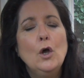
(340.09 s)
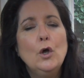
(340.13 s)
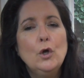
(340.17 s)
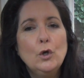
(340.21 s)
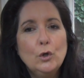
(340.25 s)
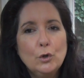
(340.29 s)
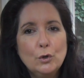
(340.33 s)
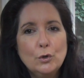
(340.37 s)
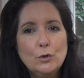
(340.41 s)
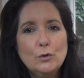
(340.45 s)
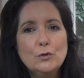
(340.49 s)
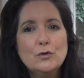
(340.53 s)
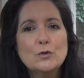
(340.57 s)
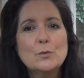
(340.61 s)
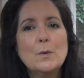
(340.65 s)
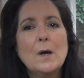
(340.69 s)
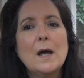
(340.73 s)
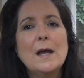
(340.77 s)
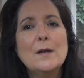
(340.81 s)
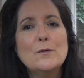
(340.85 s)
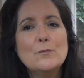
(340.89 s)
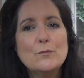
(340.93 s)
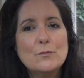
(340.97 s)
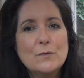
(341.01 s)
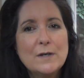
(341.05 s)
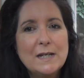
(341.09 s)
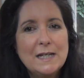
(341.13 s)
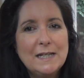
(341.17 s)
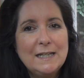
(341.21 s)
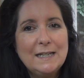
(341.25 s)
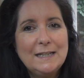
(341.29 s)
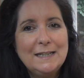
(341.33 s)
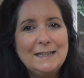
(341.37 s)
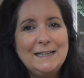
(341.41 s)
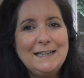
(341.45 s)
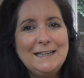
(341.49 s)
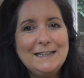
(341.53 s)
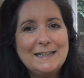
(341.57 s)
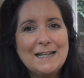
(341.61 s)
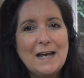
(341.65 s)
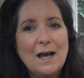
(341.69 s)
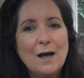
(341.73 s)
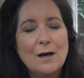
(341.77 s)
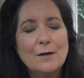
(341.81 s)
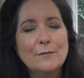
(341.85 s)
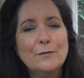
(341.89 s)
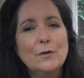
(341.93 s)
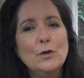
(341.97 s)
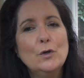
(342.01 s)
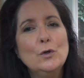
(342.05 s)
who do I really
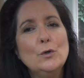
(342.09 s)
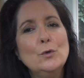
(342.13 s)
love?